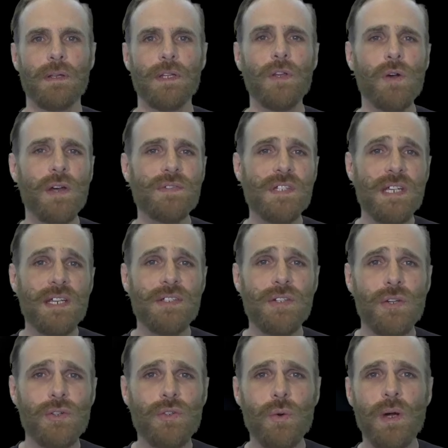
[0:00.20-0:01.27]
U F C
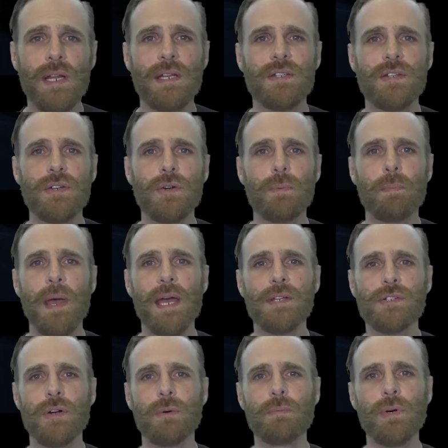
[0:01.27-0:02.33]
two twenty-two,
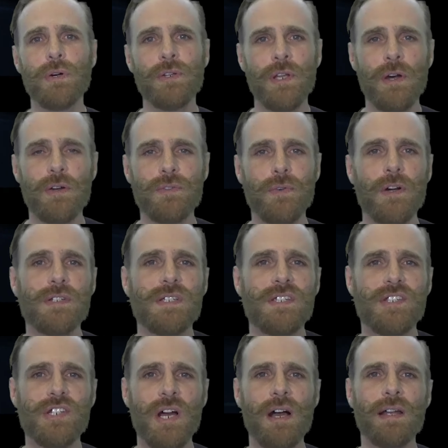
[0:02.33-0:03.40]
Pedro Munoz versus
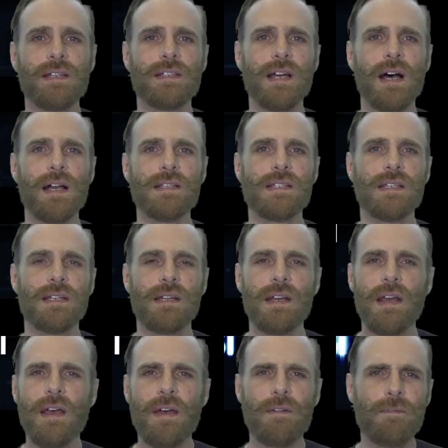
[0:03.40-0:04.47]
John Dodson.
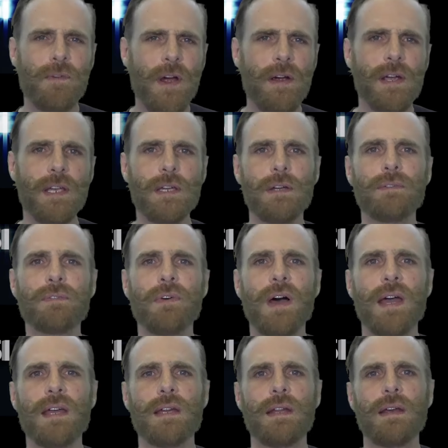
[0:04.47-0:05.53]
Very good
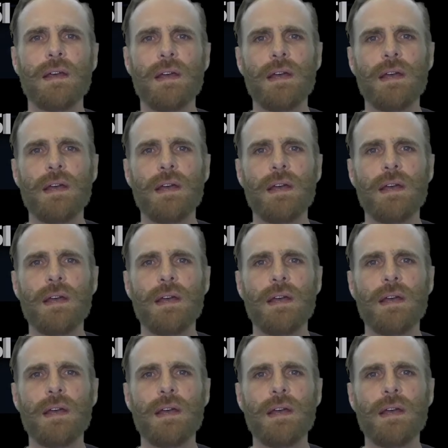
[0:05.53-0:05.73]
fight.